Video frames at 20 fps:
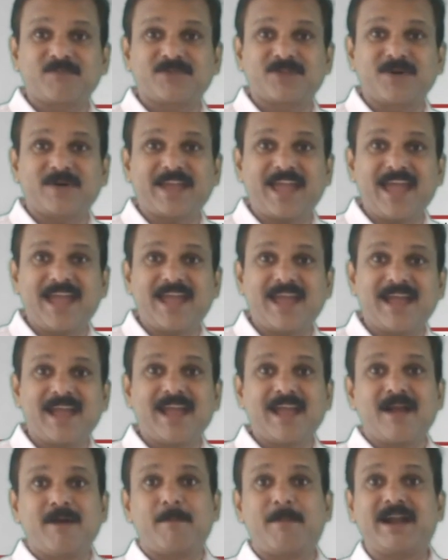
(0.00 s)

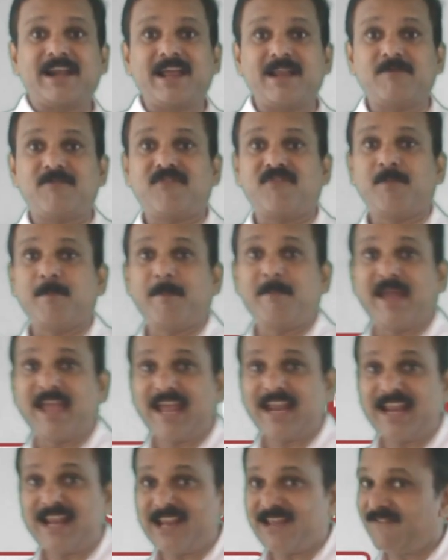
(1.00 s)
Okay. But in
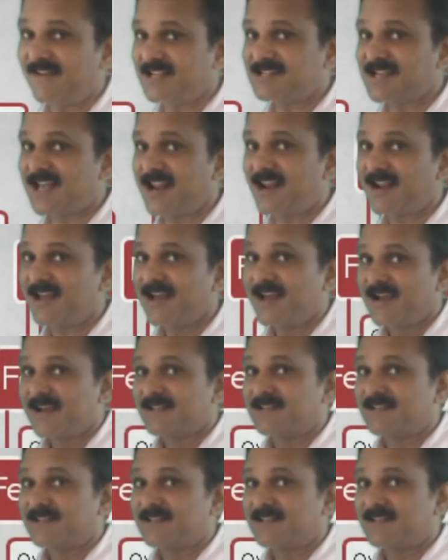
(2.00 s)
male individual,